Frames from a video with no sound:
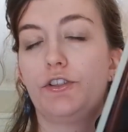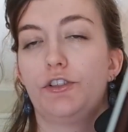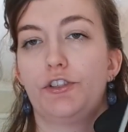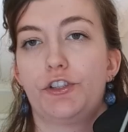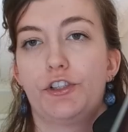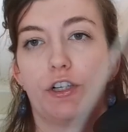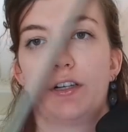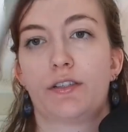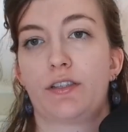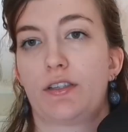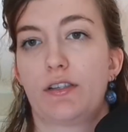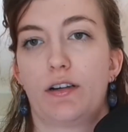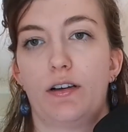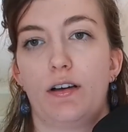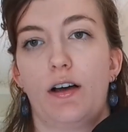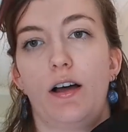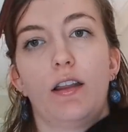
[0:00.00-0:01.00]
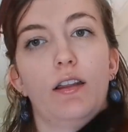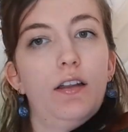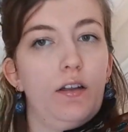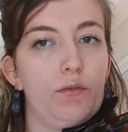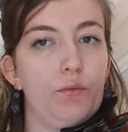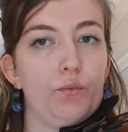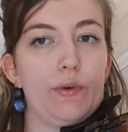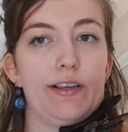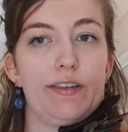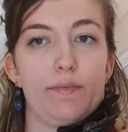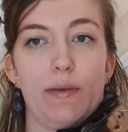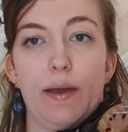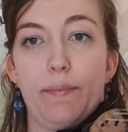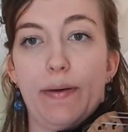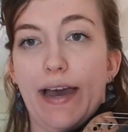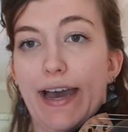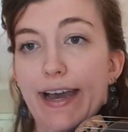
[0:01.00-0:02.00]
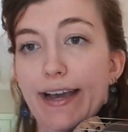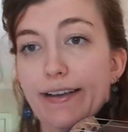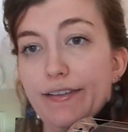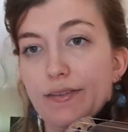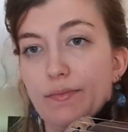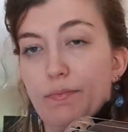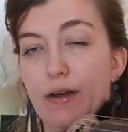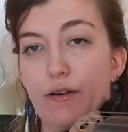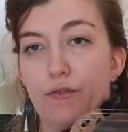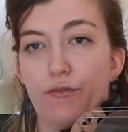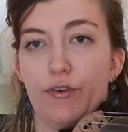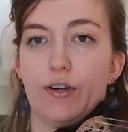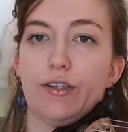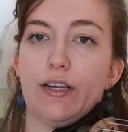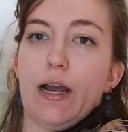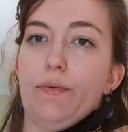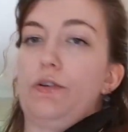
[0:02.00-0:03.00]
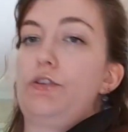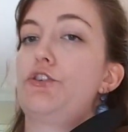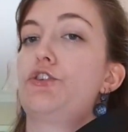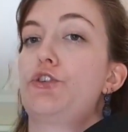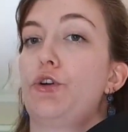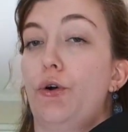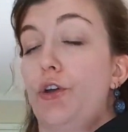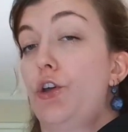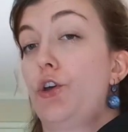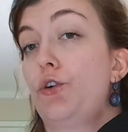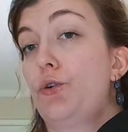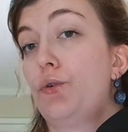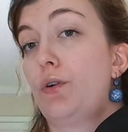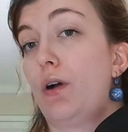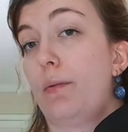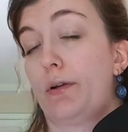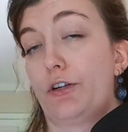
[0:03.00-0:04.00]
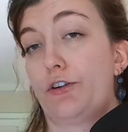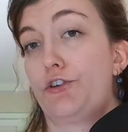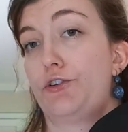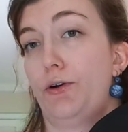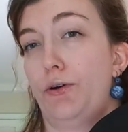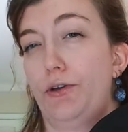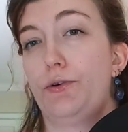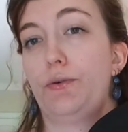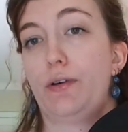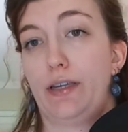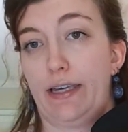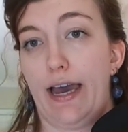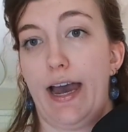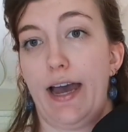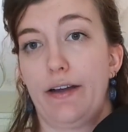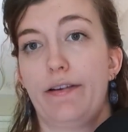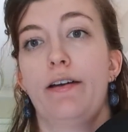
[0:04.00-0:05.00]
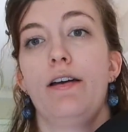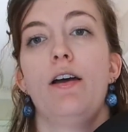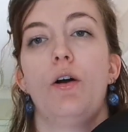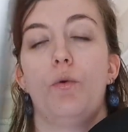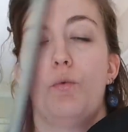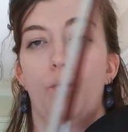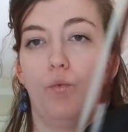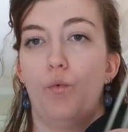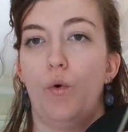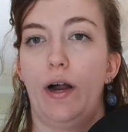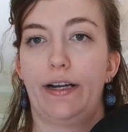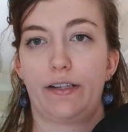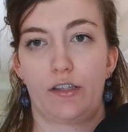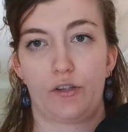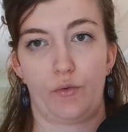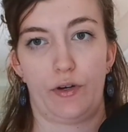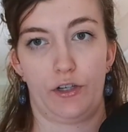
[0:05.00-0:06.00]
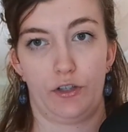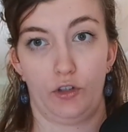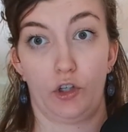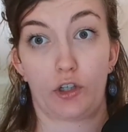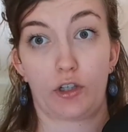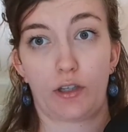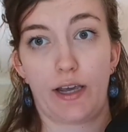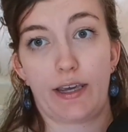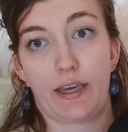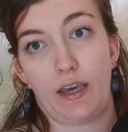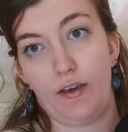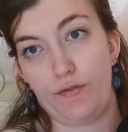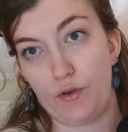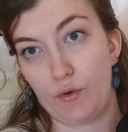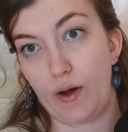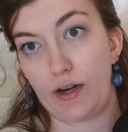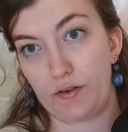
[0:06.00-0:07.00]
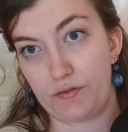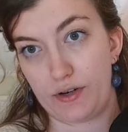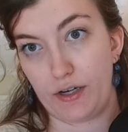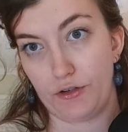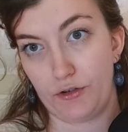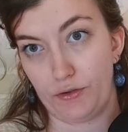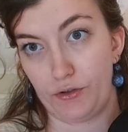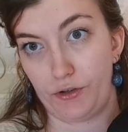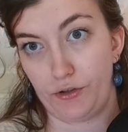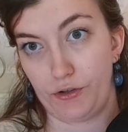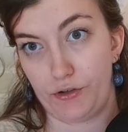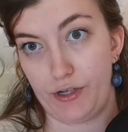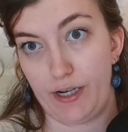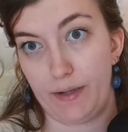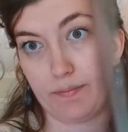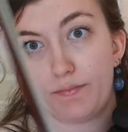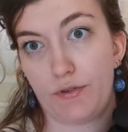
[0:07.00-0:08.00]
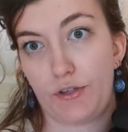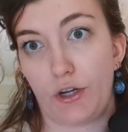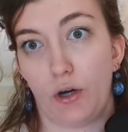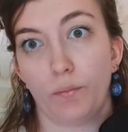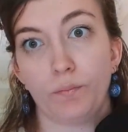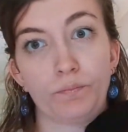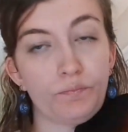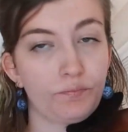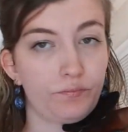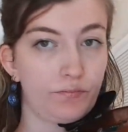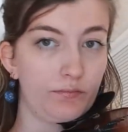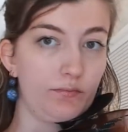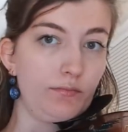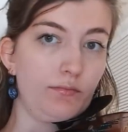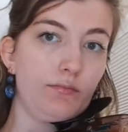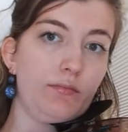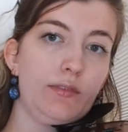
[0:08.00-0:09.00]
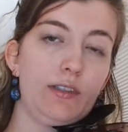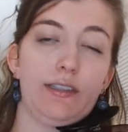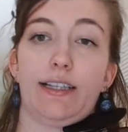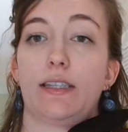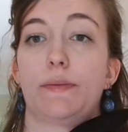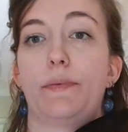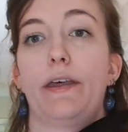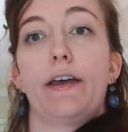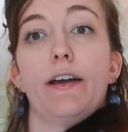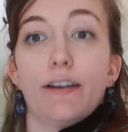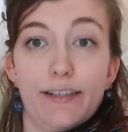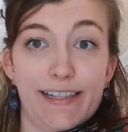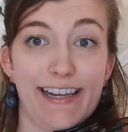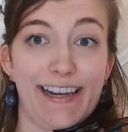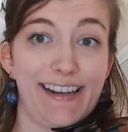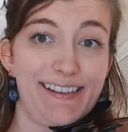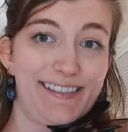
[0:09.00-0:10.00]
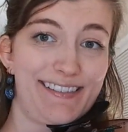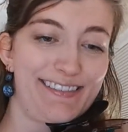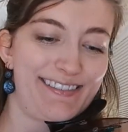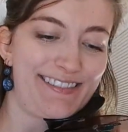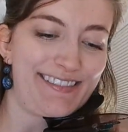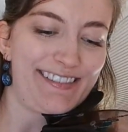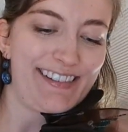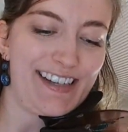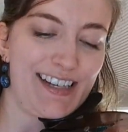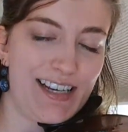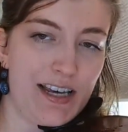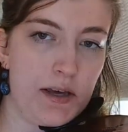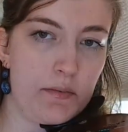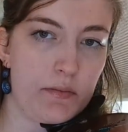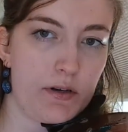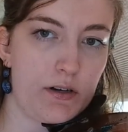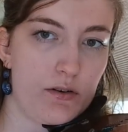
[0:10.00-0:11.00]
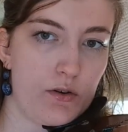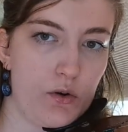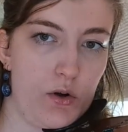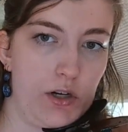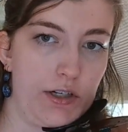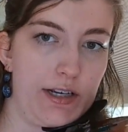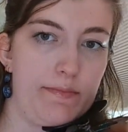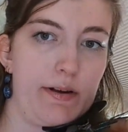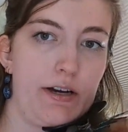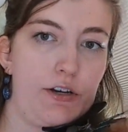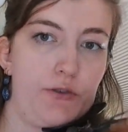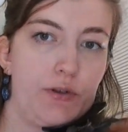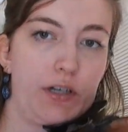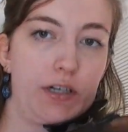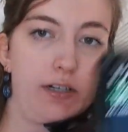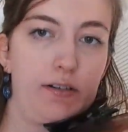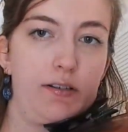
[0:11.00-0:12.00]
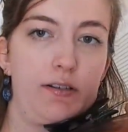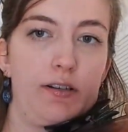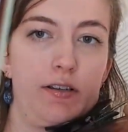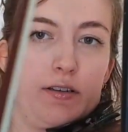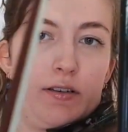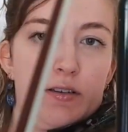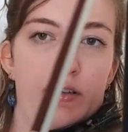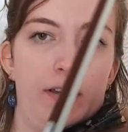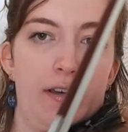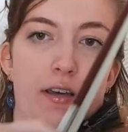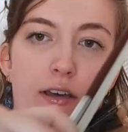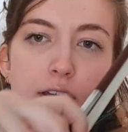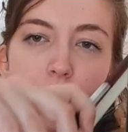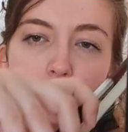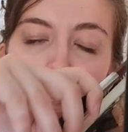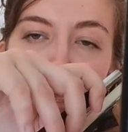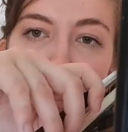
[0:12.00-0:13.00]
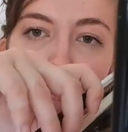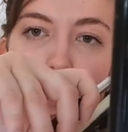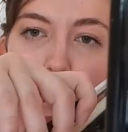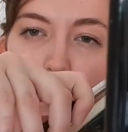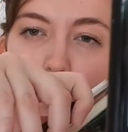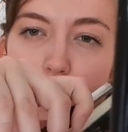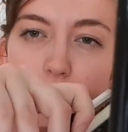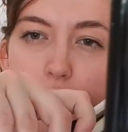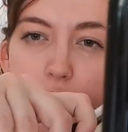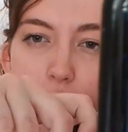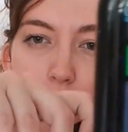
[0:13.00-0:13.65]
just with my pegs, but first I'm going to show you again what it's going to look like if you had a fine tuner on your D. So let's play our D. I'm going to hold up my tuner so you can see the needle